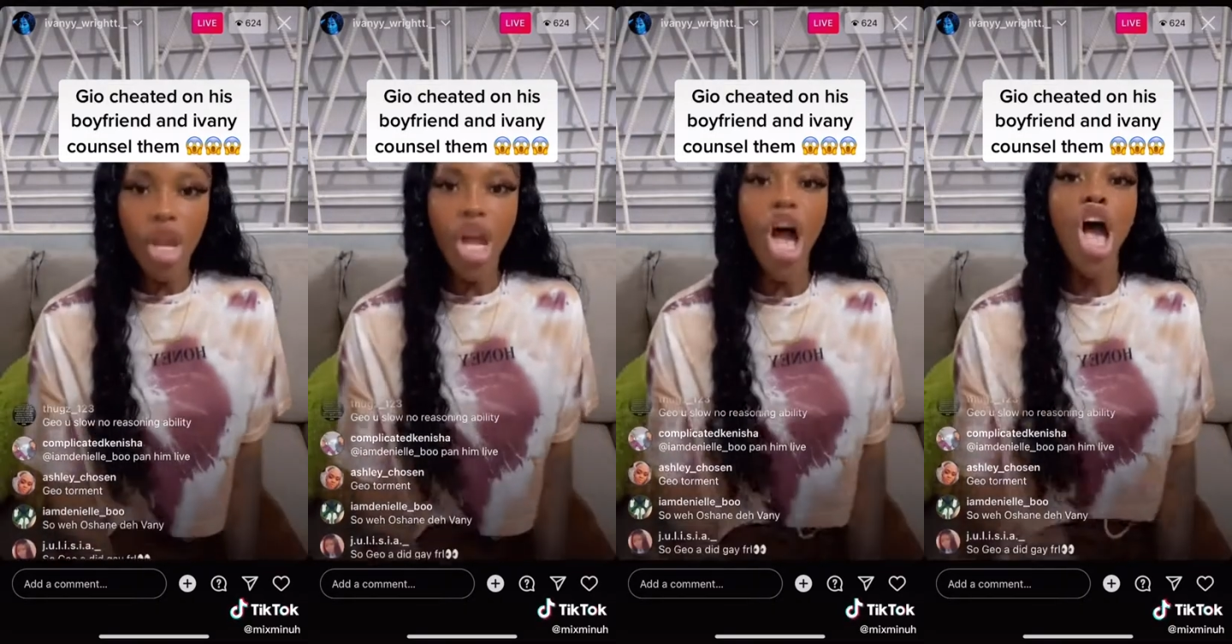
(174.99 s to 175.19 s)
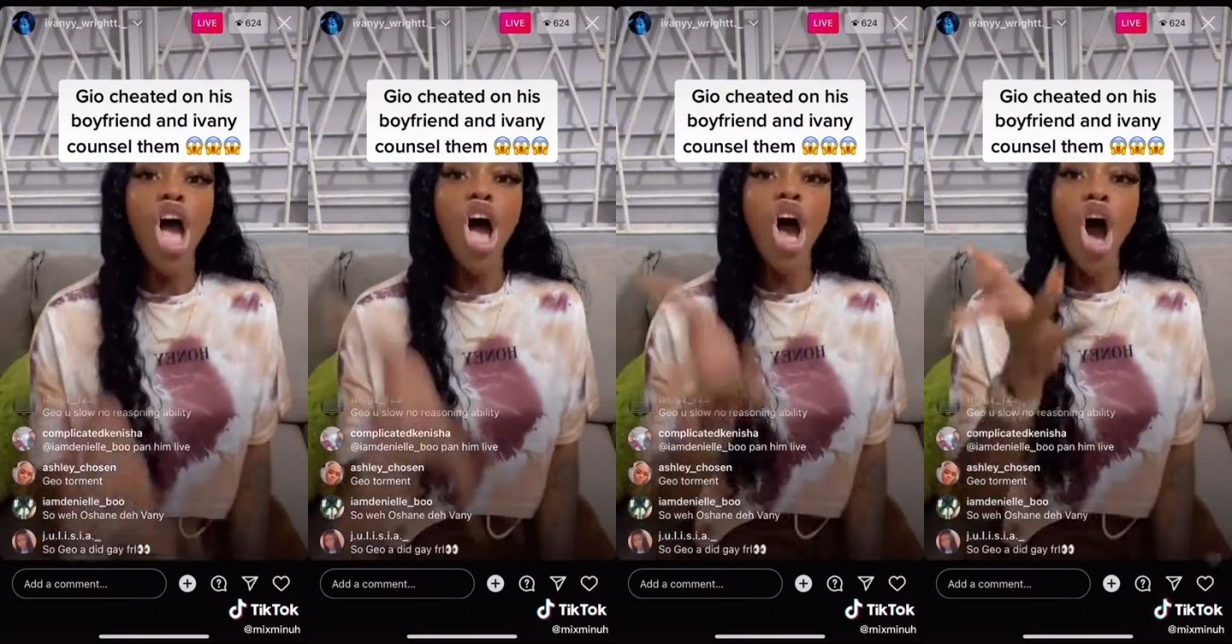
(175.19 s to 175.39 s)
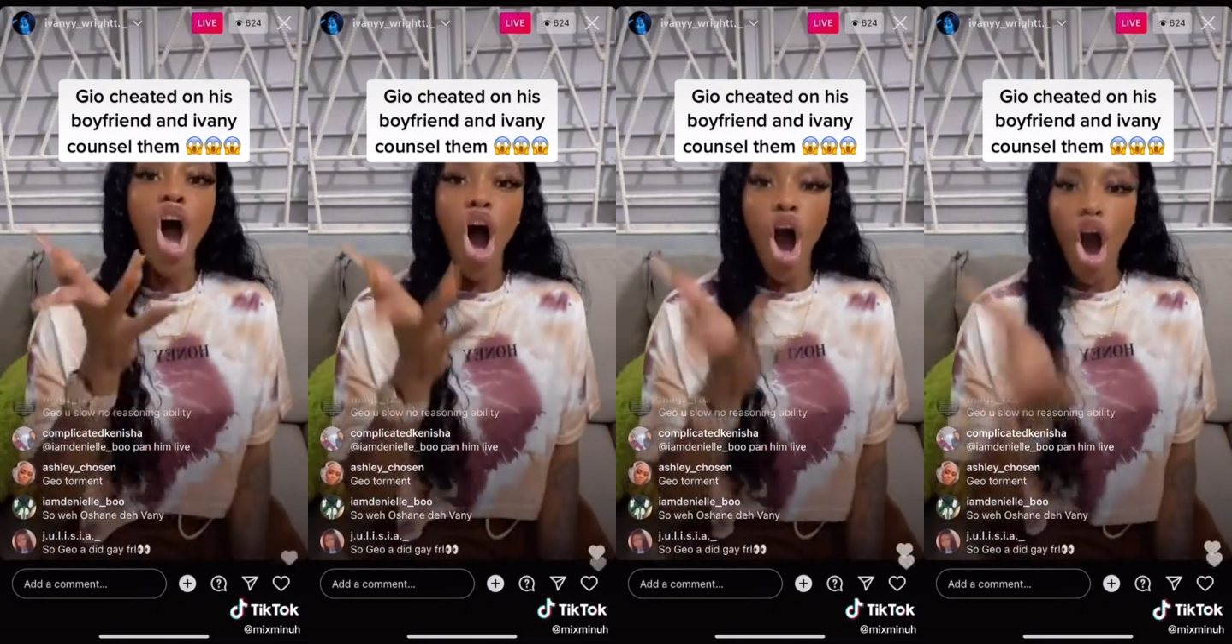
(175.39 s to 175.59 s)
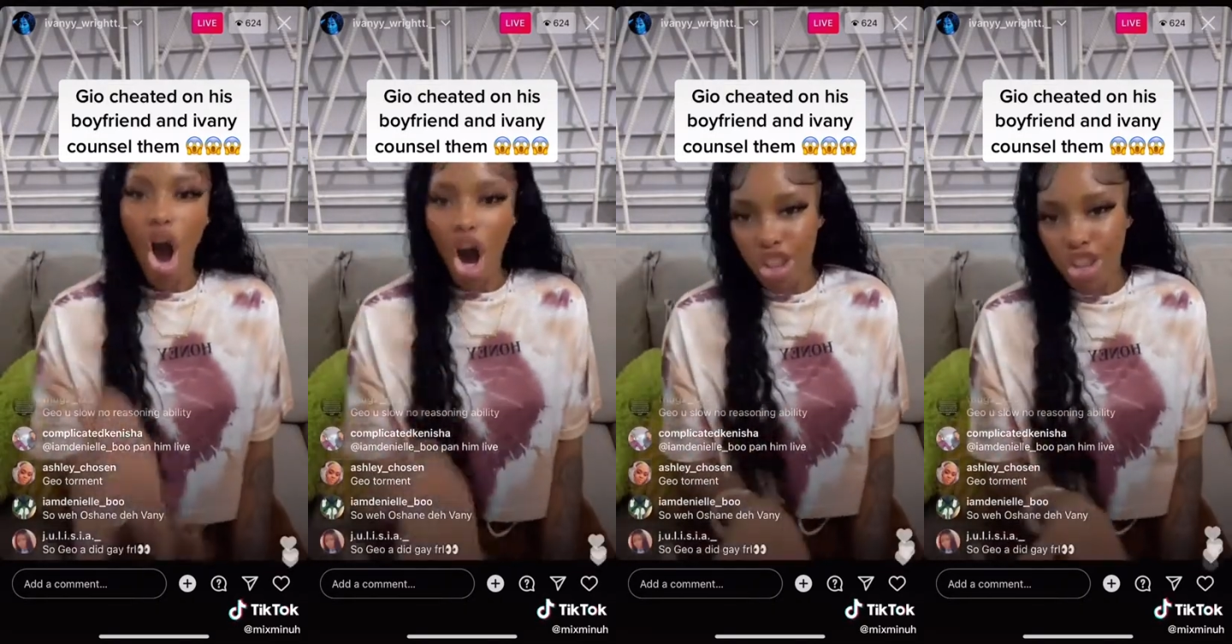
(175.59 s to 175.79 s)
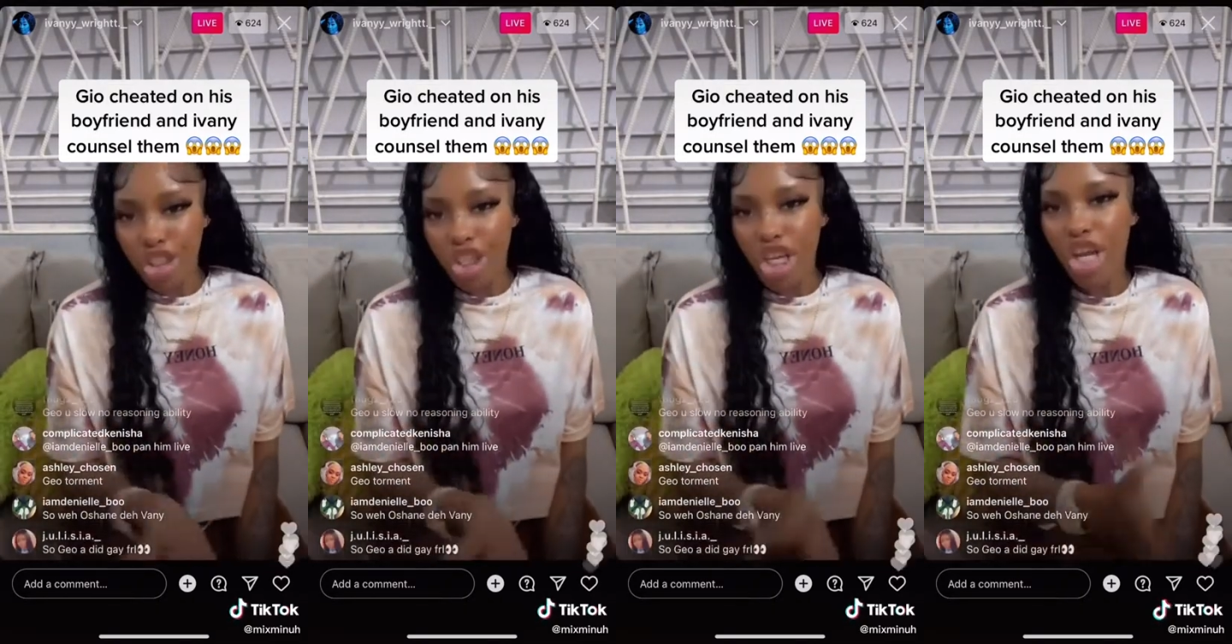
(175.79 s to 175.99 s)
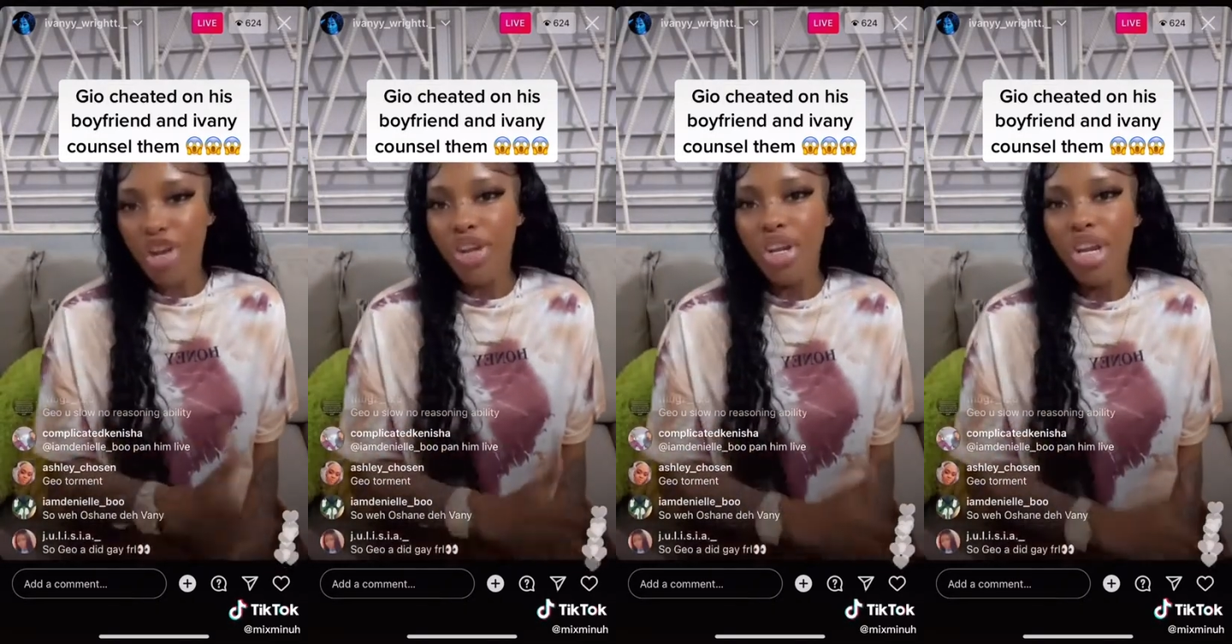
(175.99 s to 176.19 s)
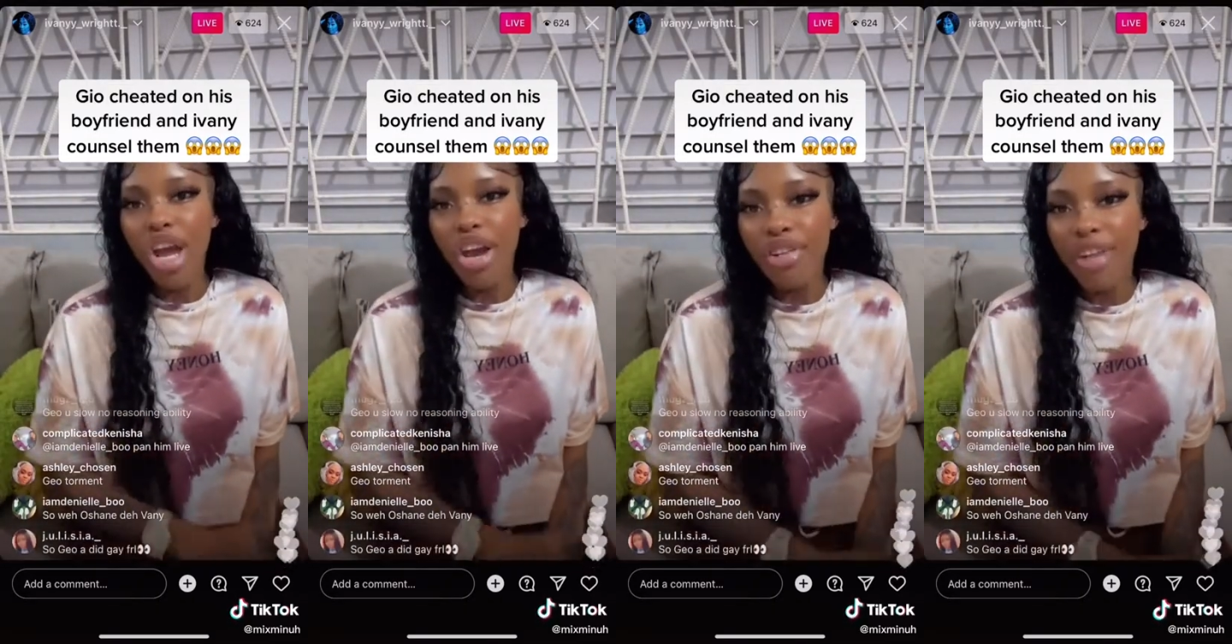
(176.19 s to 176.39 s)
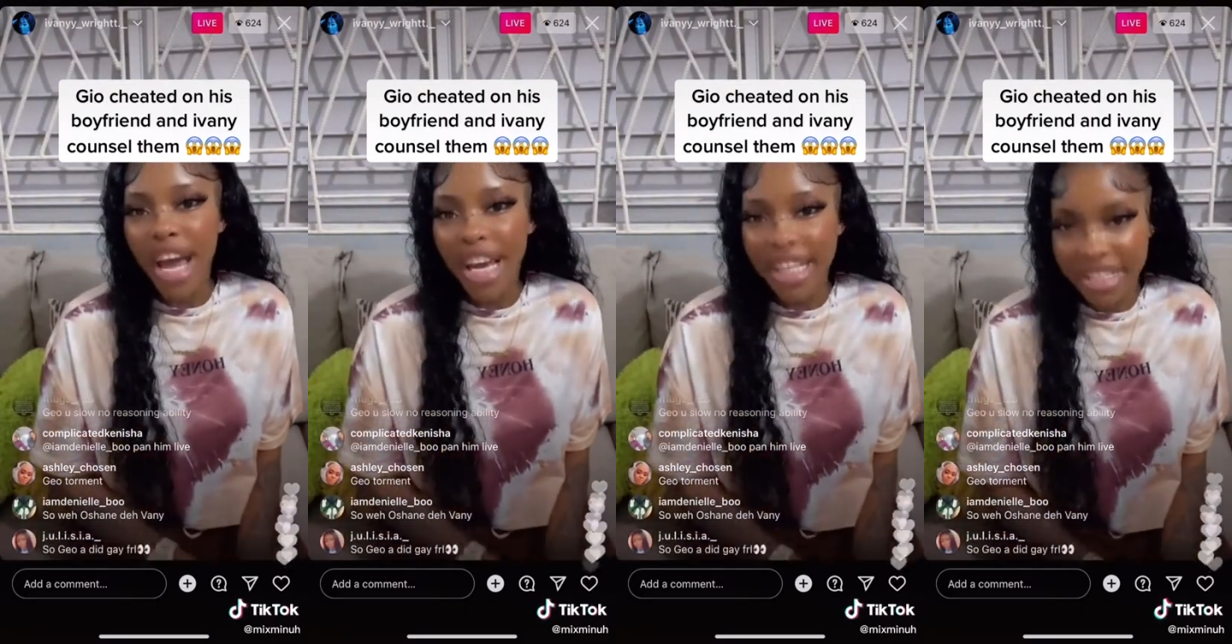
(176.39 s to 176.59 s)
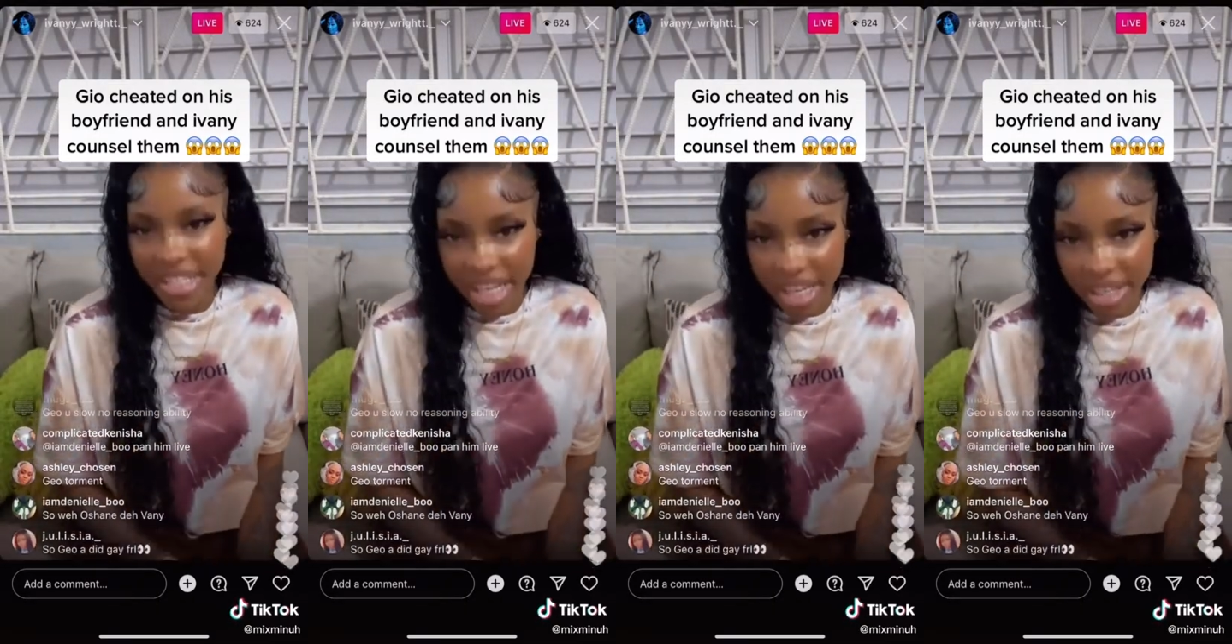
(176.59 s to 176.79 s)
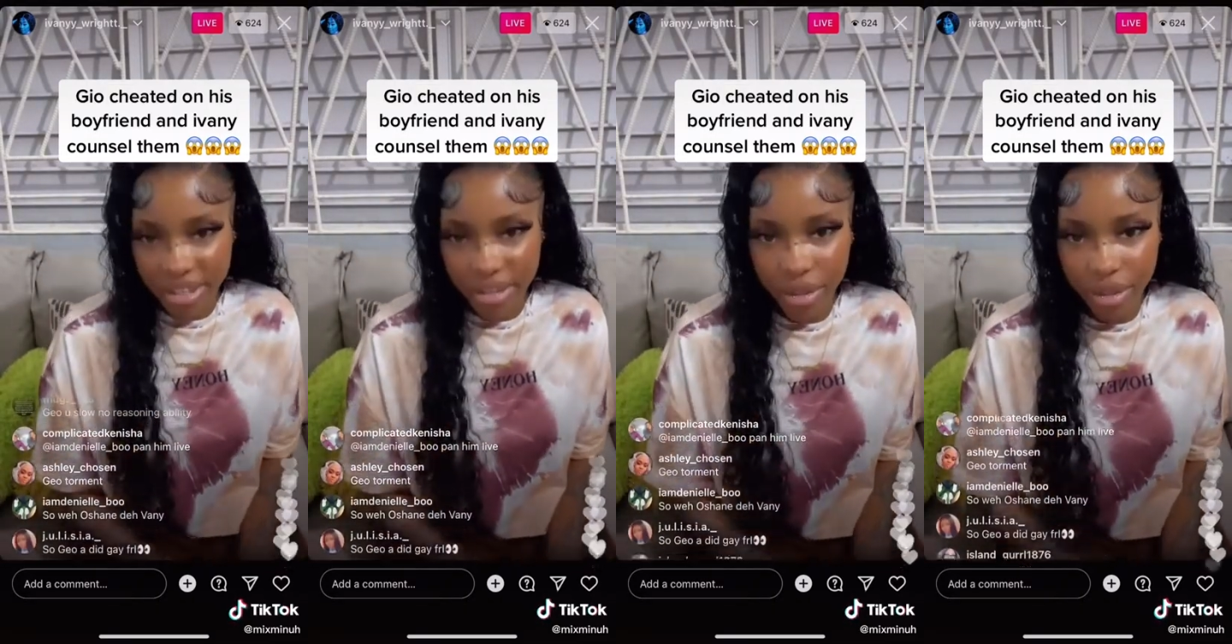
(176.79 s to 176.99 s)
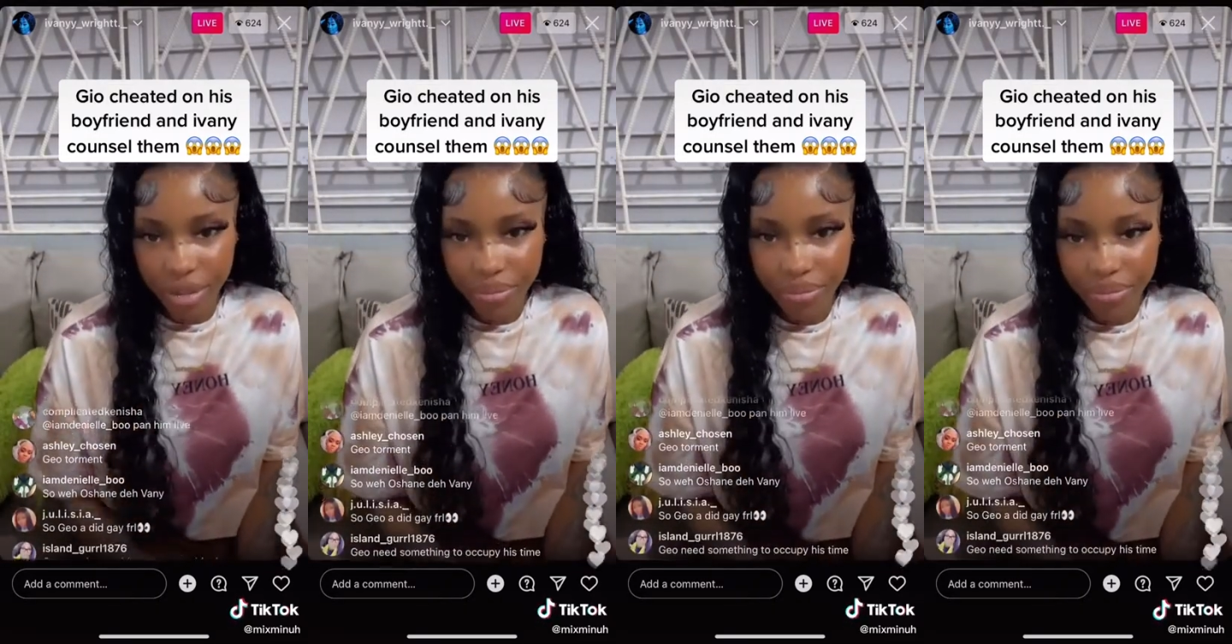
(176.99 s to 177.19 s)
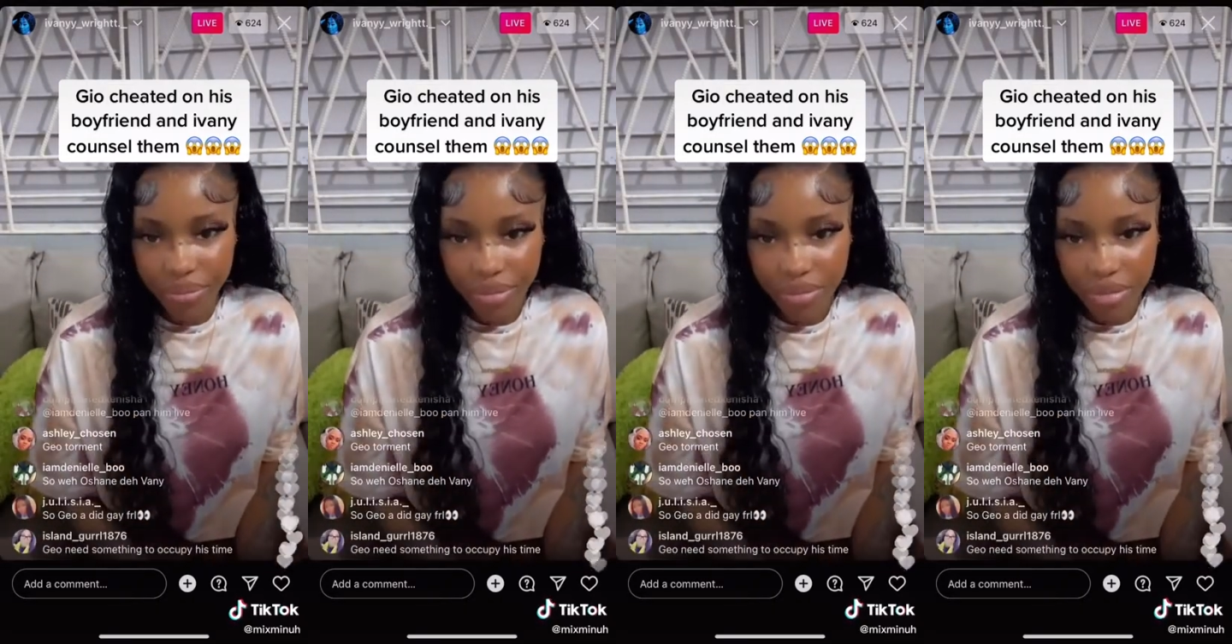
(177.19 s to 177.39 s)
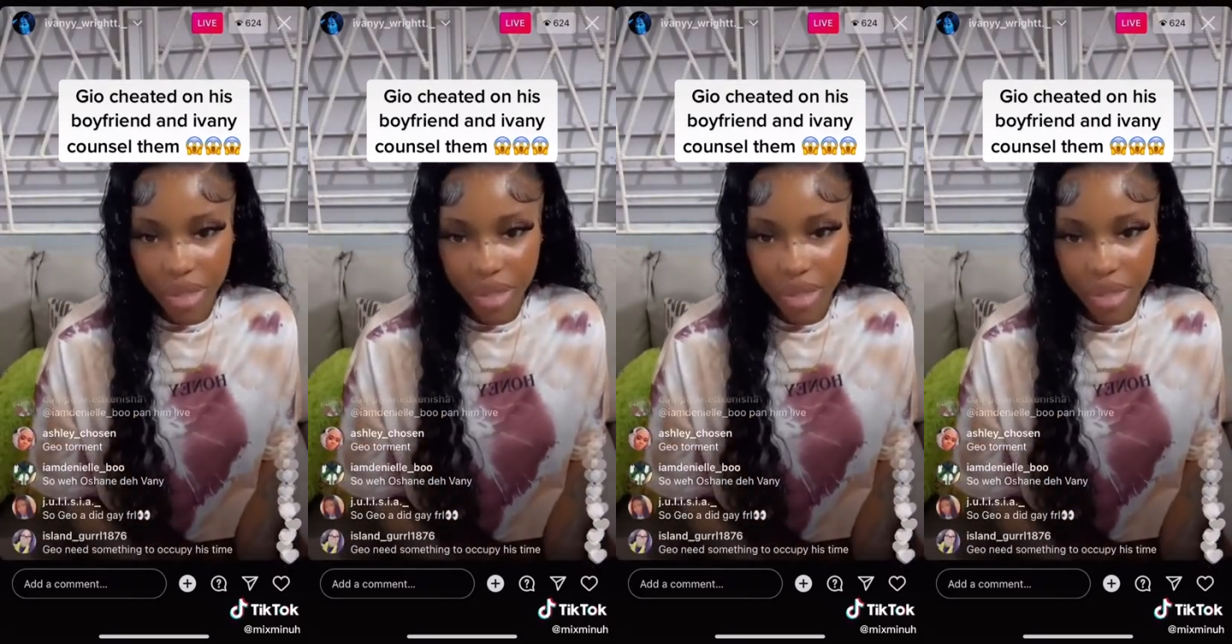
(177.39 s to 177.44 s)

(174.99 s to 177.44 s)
Oshena is the writer, so.